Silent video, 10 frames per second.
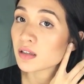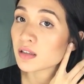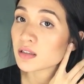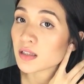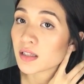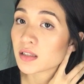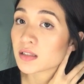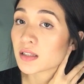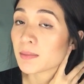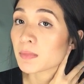it's like the
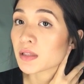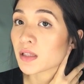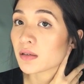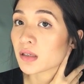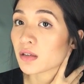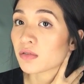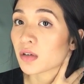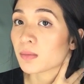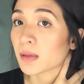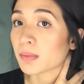cemetery of
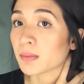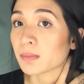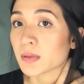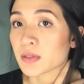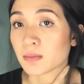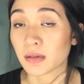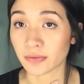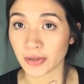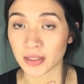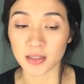all my pimples on my
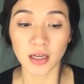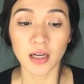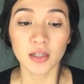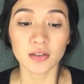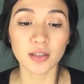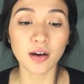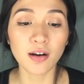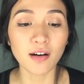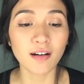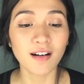face.
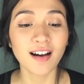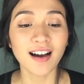So